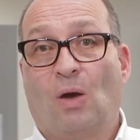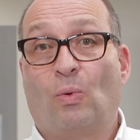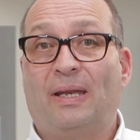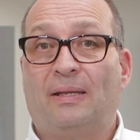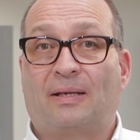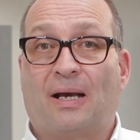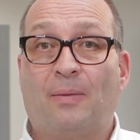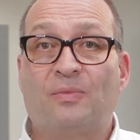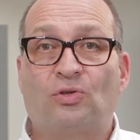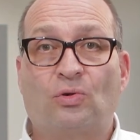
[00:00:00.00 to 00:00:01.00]
When it
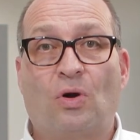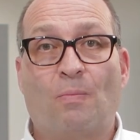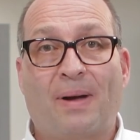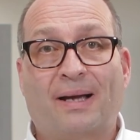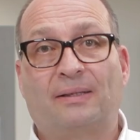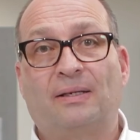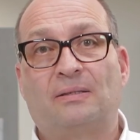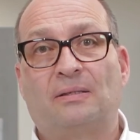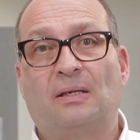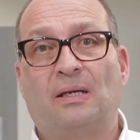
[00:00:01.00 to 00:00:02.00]
comes to
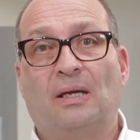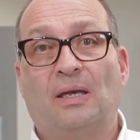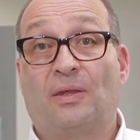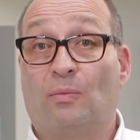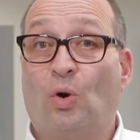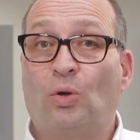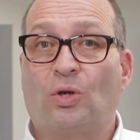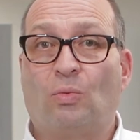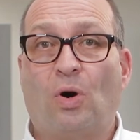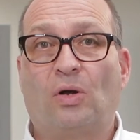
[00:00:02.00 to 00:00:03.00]
compactness, the
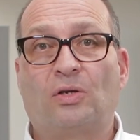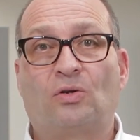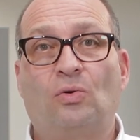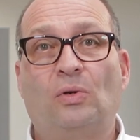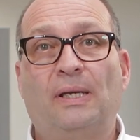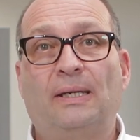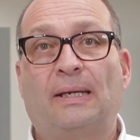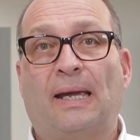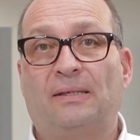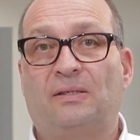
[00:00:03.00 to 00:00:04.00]
motor water cooling
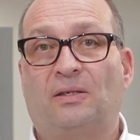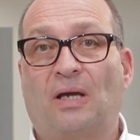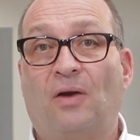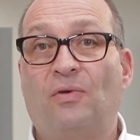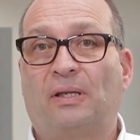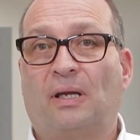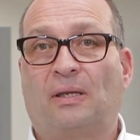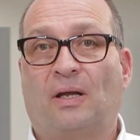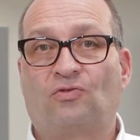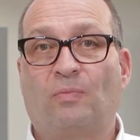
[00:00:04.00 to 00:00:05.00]
and the direct
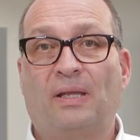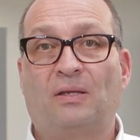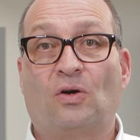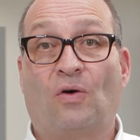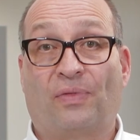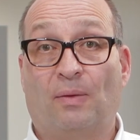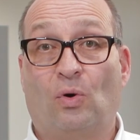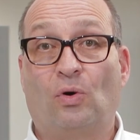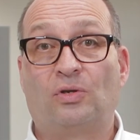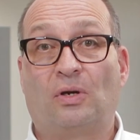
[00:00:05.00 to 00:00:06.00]
attachment of the
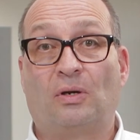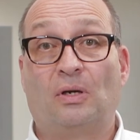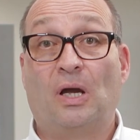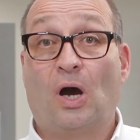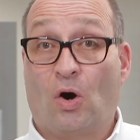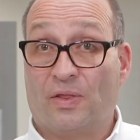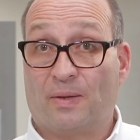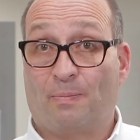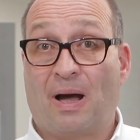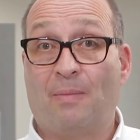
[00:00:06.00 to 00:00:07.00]
motor on
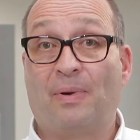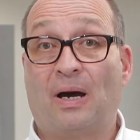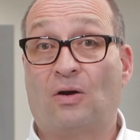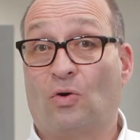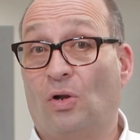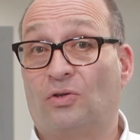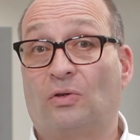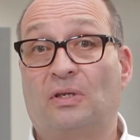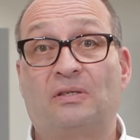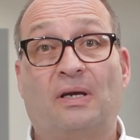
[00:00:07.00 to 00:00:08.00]
the pump are also
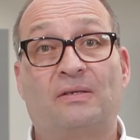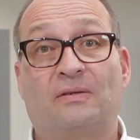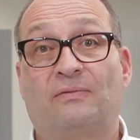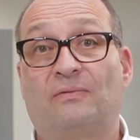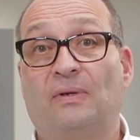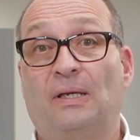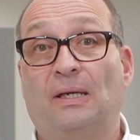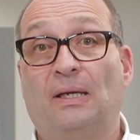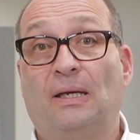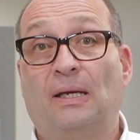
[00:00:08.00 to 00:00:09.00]
decisive.
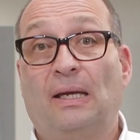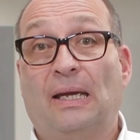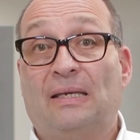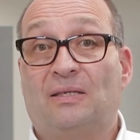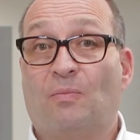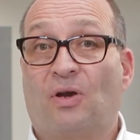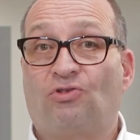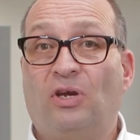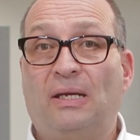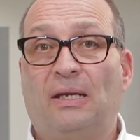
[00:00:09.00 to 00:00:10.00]
The
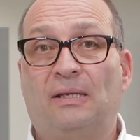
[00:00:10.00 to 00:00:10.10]
machine